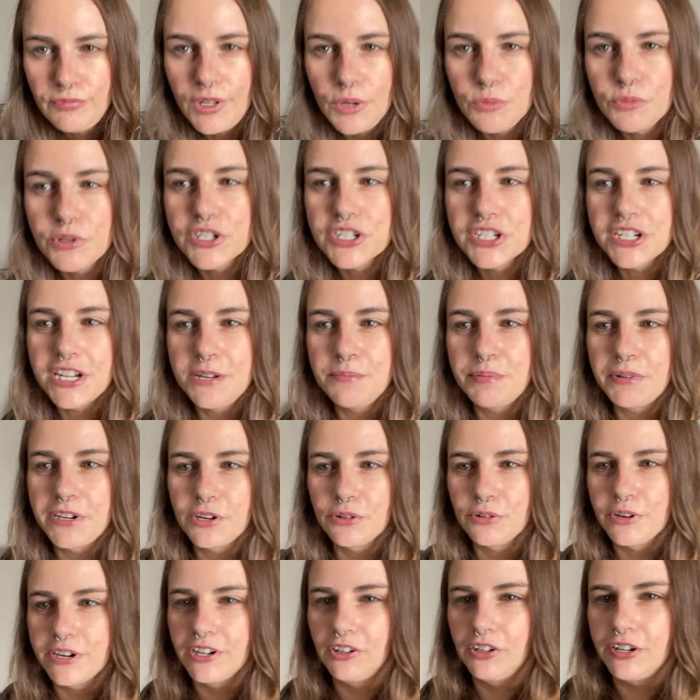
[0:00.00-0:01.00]
We're just keeping it
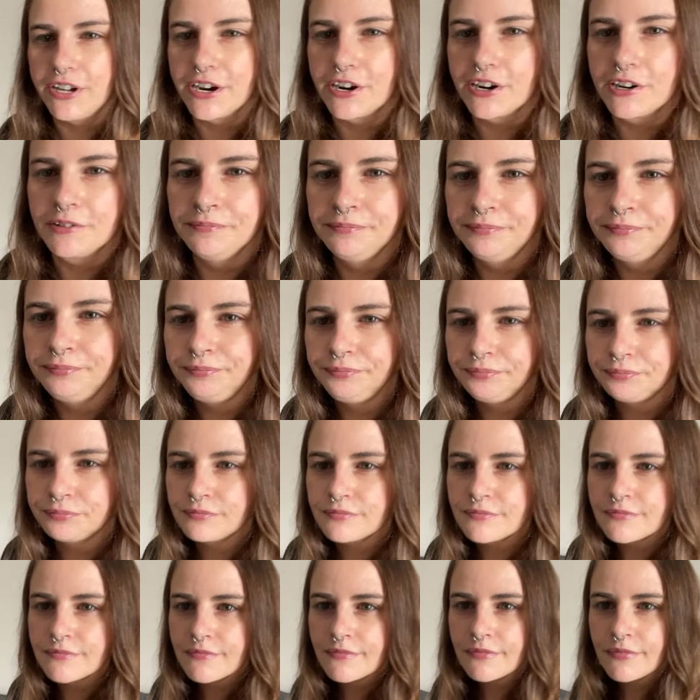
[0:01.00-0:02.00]
real here.
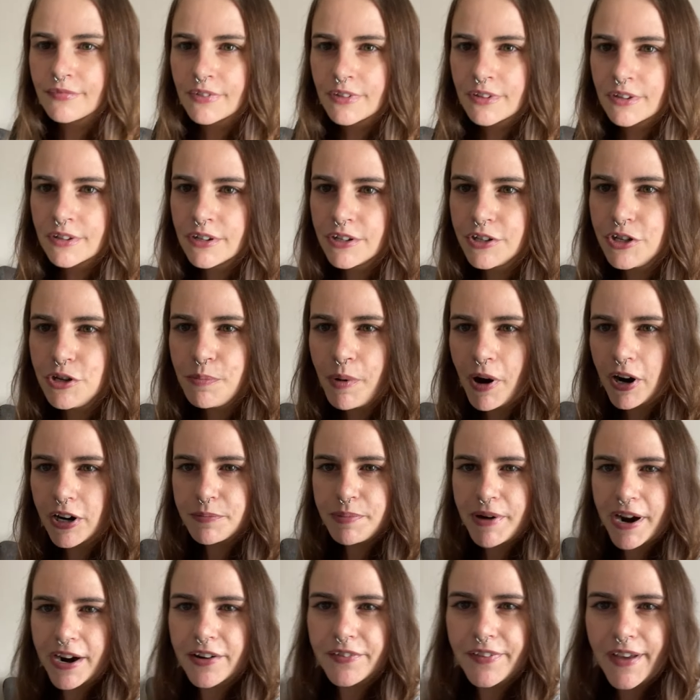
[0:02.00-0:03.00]
You bought a
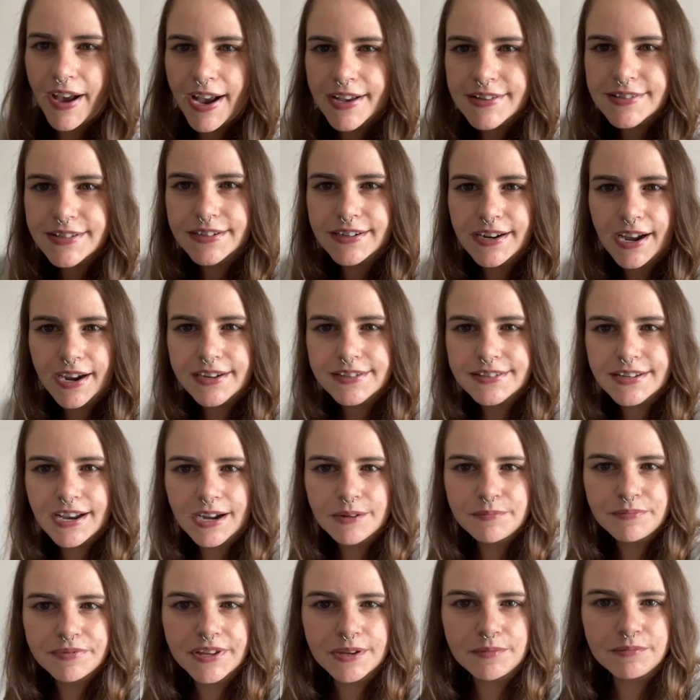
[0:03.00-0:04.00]
pair that has a
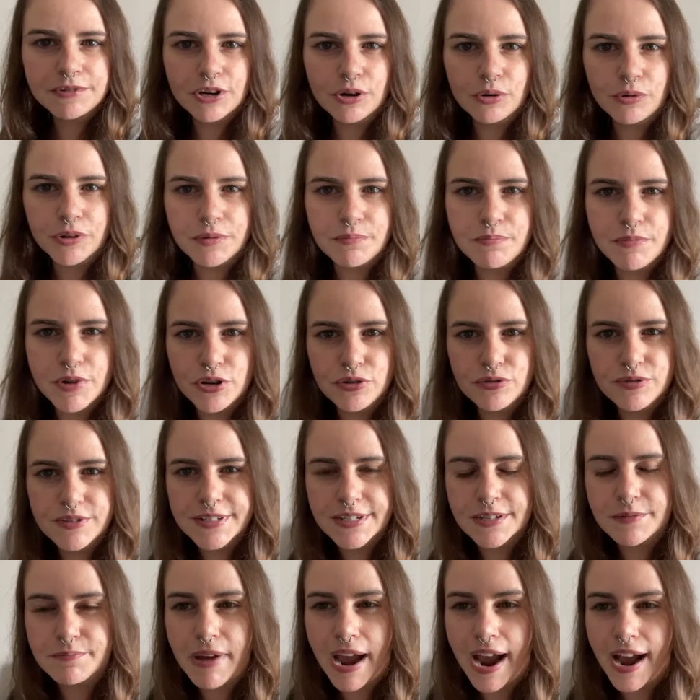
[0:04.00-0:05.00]
nighttime theme to it with moons
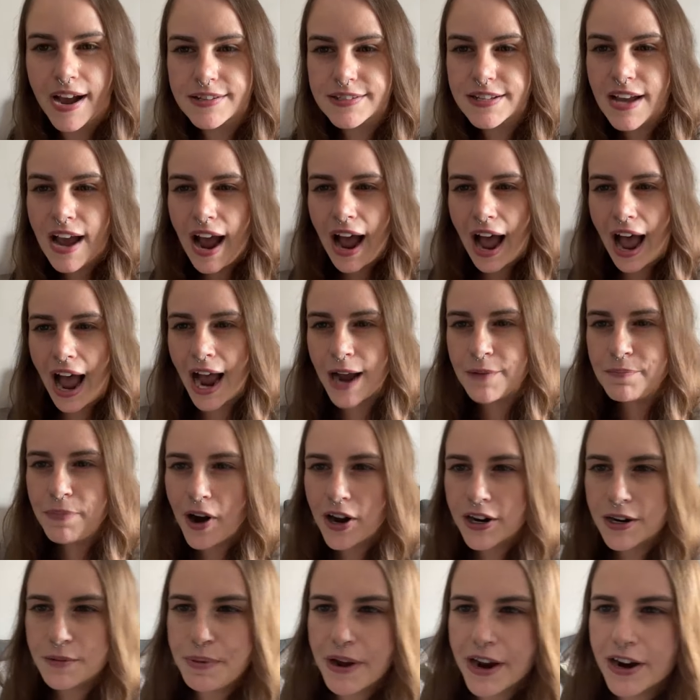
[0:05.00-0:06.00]
and bats. I
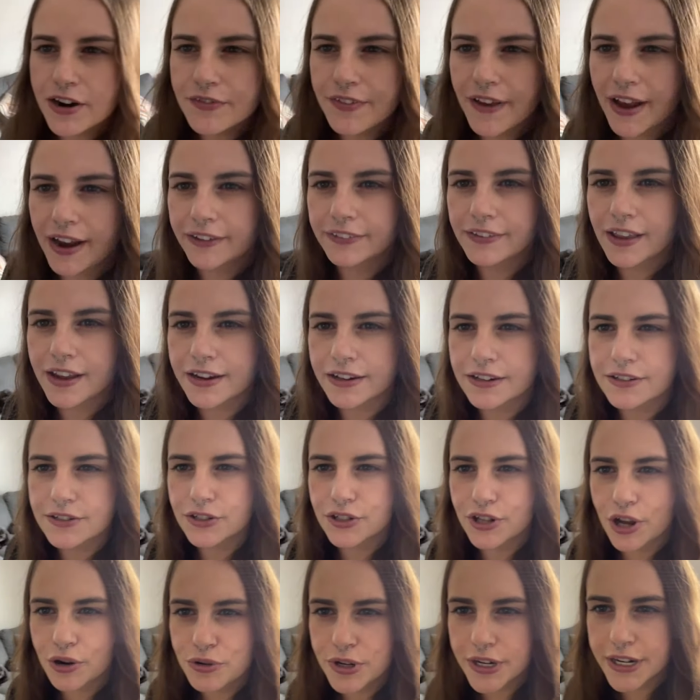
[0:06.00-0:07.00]
bought a pair that had like
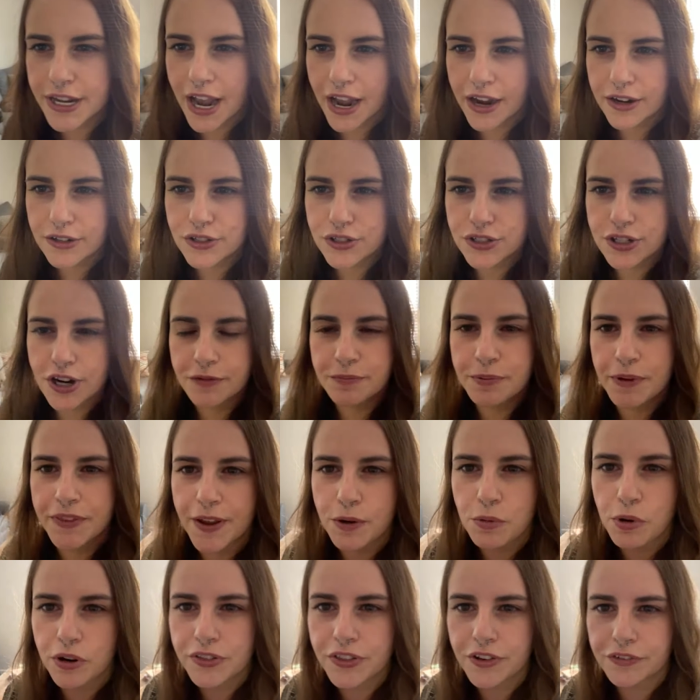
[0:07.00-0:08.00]
zodiac stuff, but they
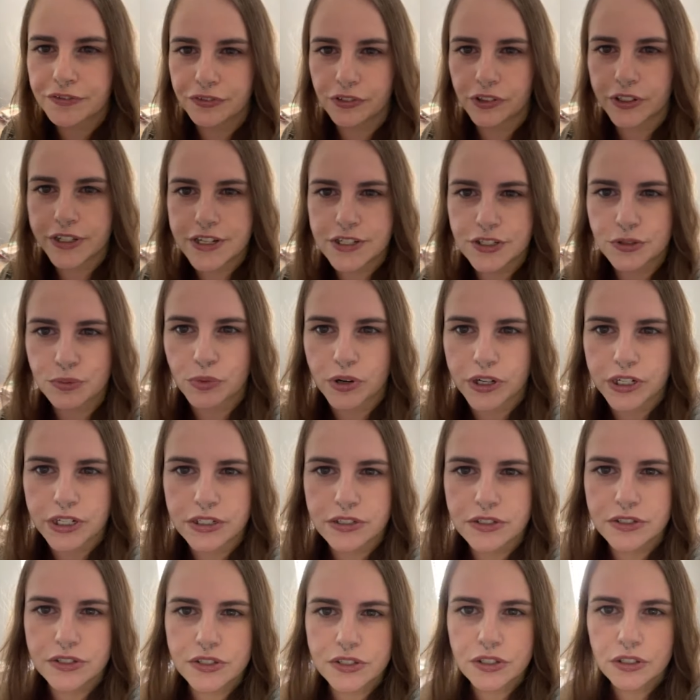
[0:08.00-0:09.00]
weren't the fleece
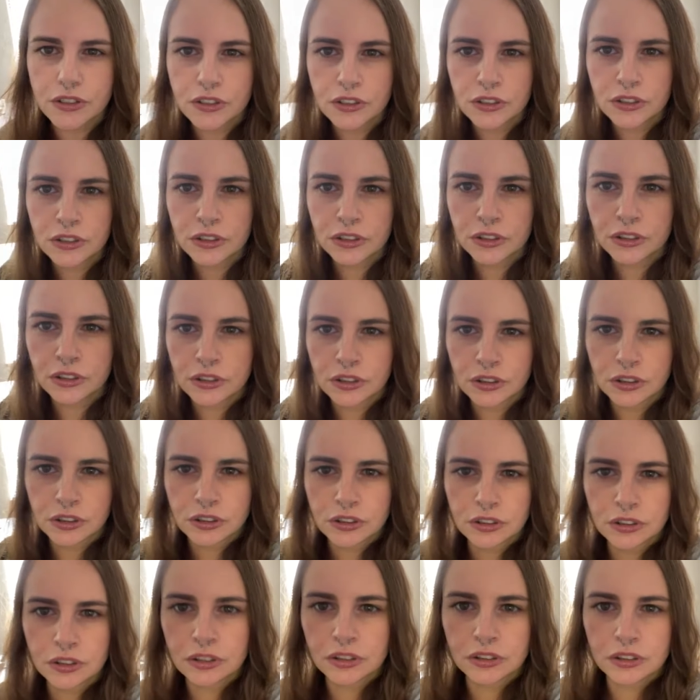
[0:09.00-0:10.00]
ones.
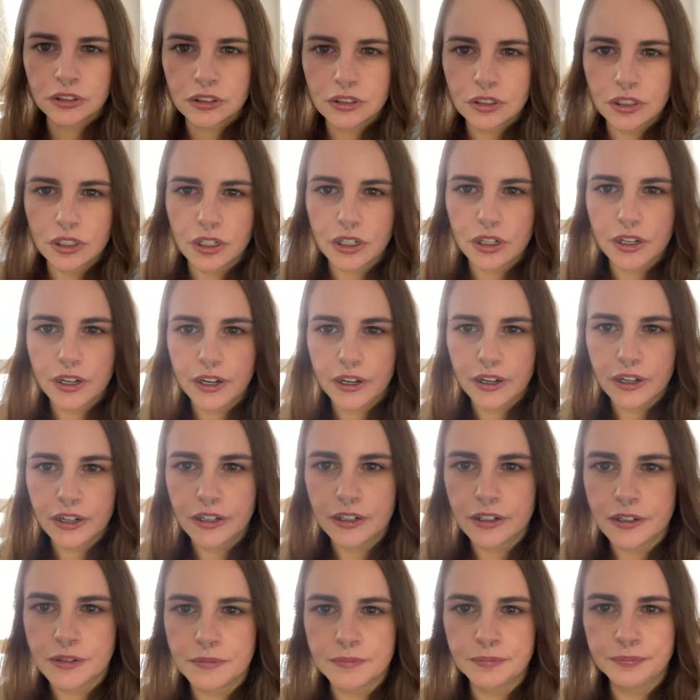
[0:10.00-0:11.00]

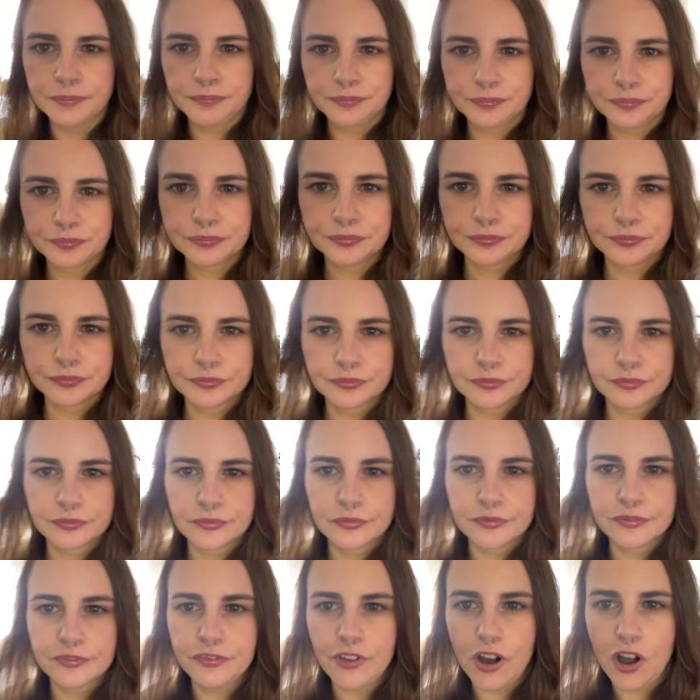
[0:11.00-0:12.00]
Um,
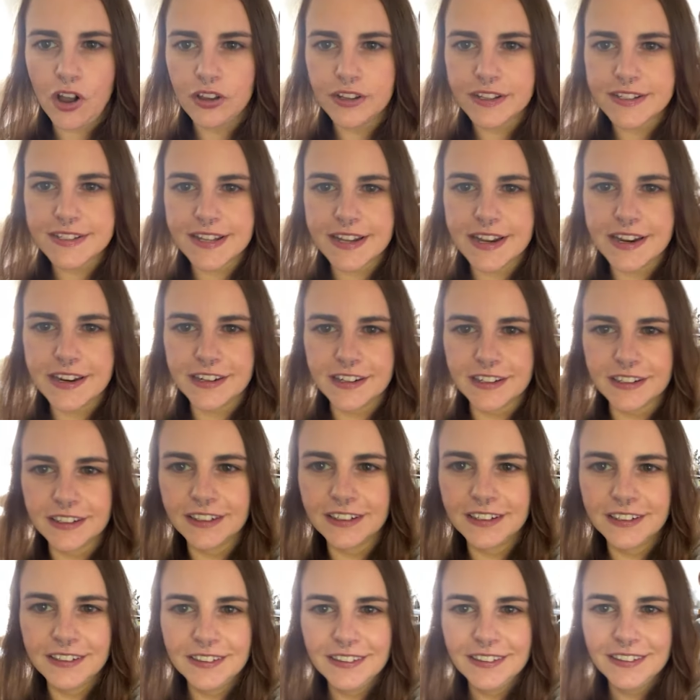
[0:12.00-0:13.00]
fall is
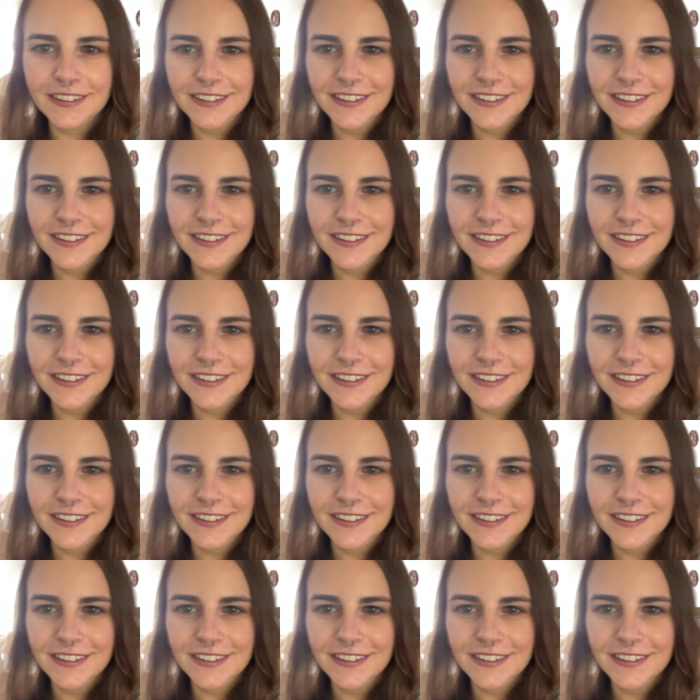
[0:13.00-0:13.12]
here.